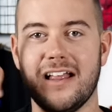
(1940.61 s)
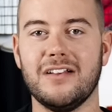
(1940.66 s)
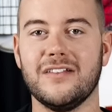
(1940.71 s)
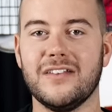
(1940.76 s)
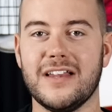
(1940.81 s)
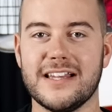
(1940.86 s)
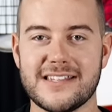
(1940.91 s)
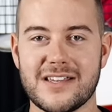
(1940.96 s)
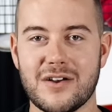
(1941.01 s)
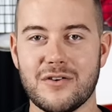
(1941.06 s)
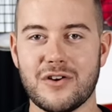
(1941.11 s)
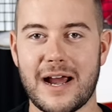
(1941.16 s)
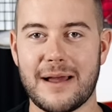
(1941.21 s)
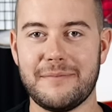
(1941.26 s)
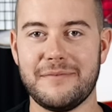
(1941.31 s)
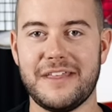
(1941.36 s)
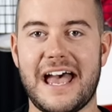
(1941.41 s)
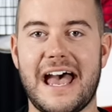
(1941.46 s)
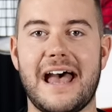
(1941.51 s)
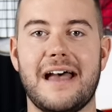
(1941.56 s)
let's go
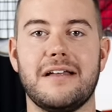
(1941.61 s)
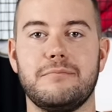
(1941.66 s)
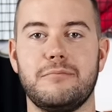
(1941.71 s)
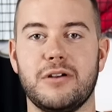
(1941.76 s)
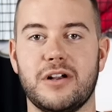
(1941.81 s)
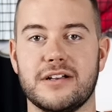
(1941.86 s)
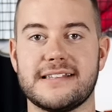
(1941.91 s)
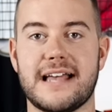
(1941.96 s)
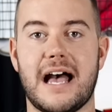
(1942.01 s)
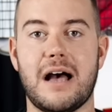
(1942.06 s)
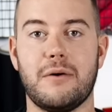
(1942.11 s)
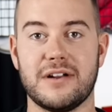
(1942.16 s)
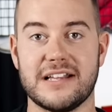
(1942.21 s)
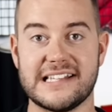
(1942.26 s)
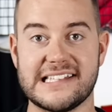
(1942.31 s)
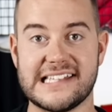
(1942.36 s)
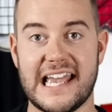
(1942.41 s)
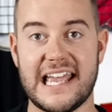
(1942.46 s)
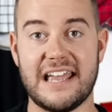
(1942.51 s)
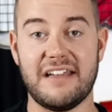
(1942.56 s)
grab that because I wanna
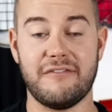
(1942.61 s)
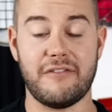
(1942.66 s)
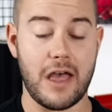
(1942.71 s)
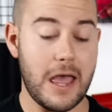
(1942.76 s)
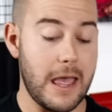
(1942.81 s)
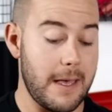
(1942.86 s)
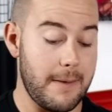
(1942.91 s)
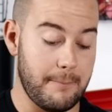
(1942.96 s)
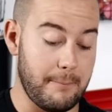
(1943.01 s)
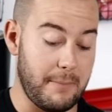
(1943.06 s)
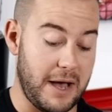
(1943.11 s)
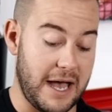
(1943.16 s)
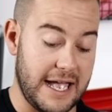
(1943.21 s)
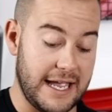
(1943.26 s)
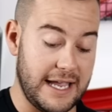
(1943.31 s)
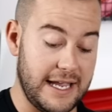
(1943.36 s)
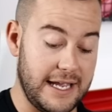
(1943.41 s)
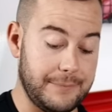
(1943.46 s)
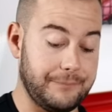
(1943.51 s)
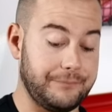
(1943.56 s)
save
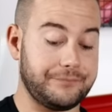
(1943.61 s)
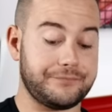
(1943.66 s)
my